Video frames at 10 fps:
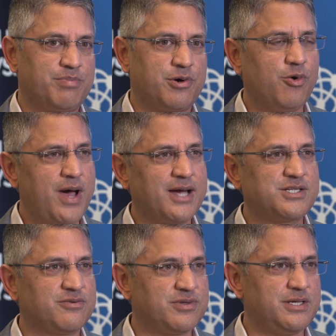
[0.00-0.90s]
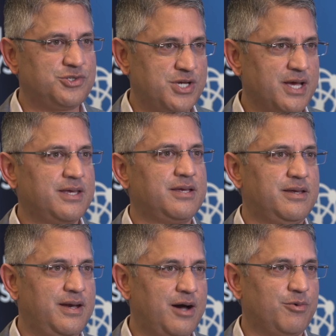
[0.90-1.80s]
proactively checking
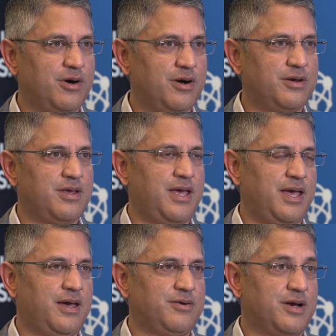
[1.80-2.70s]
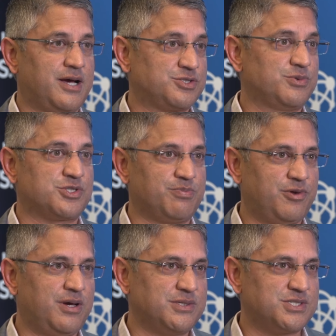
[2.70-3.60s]
the network and our customers'
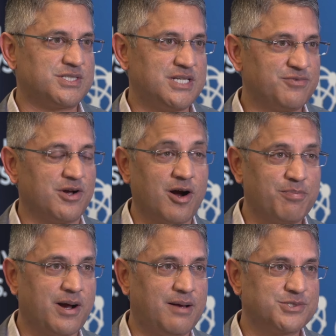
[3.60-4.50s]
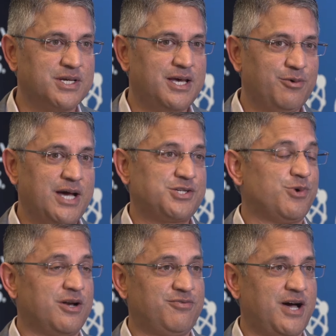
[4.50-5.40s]
deployments to see if there are problems. We actually
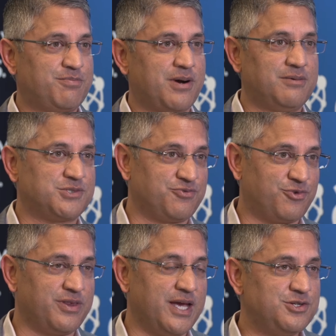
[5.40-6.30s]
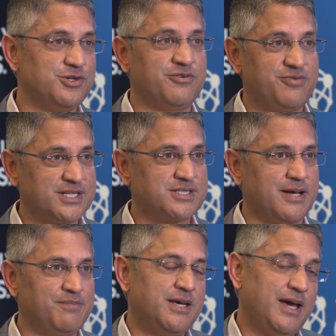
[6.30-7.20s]
want to find problems before they do and fix
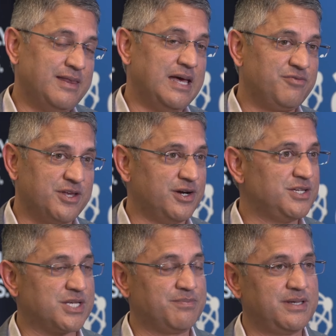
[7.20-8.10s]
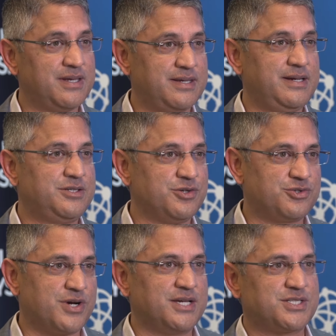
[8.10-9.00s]
them. And then if there is something that they need to
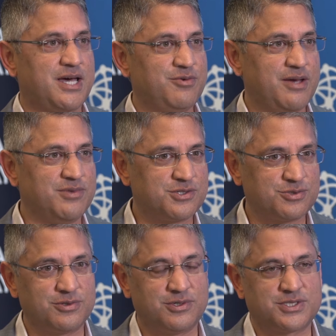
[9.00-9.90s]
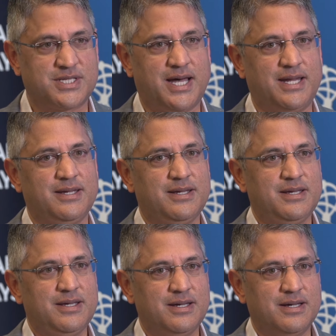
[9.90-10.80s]
address, how do we have the tools that
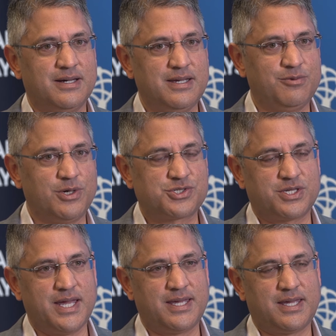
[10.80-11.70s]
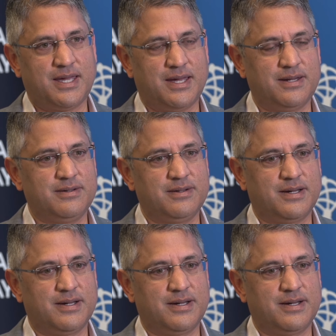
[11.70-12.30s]
in which they can